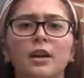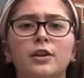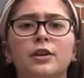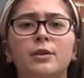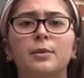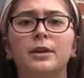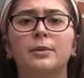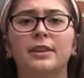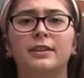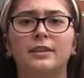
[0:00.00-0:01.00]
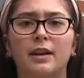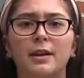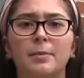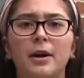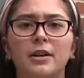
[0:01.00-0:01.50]
You can work with a
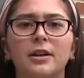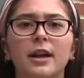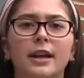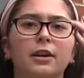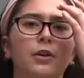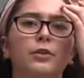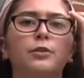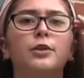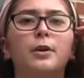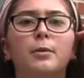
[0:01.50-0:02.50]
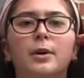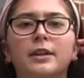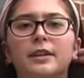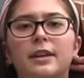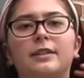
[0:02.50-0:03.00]
study partner and go through a
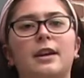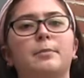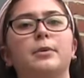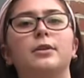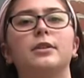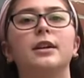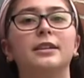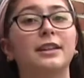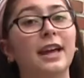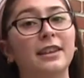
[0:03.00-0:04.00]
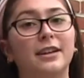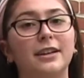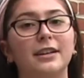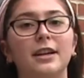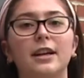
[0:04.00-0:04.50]
worked example
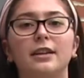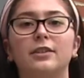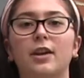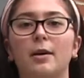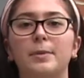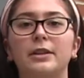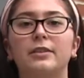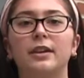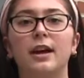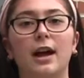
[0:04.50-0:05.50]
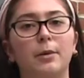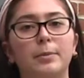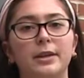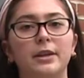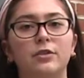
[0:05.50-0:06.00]
together, stopping to help
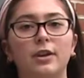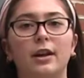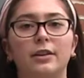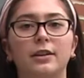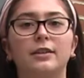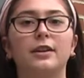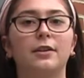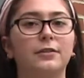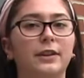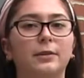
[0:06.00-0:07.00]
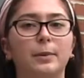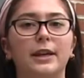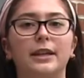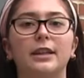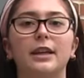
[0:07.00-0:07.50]
each other
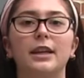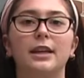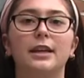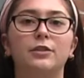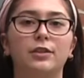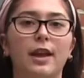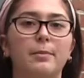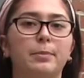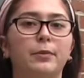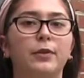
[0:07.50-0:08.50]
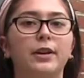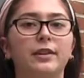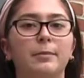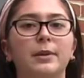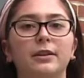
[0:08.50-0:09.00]
self-explain each step before
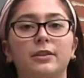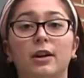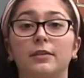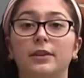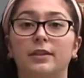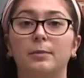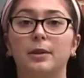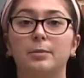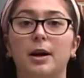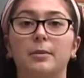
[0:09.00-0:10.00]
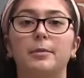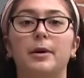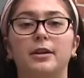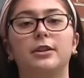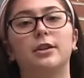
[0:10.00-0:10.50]
attempting to solve a similar problem
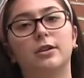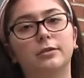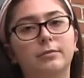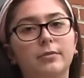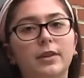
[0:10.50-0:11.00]
on your own.